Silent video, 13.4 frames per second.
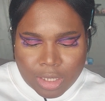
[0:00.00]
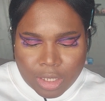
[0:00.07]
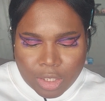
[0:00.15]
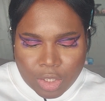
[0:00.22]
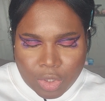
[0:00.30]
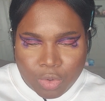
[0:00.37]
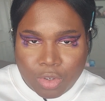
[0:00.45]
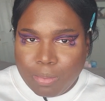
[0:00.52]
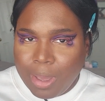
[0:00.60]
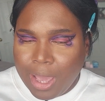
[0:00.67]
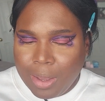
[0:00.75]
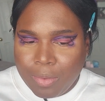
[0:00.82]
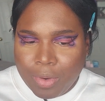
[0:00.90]
and cute
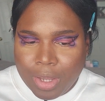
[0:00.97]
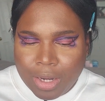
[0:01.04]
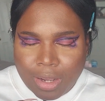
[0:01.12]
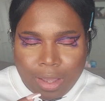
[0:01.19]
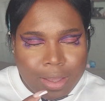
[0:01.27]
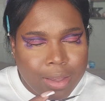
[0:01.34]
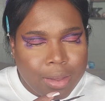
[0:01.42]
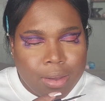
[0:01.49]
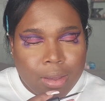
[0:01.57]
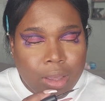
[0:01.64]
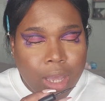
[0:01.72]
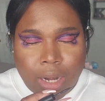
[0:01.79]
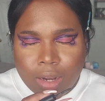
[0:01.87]
penguin,
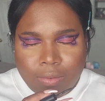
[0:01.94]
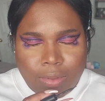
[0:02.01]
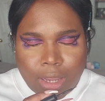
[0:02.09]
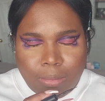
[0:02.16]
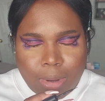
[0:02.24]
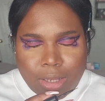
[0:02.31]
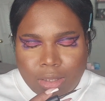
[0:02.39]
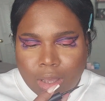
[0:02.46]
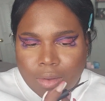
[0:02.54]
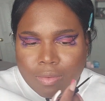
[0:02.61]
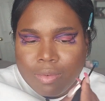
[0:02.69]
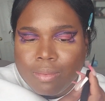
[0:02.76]
kind of like myself.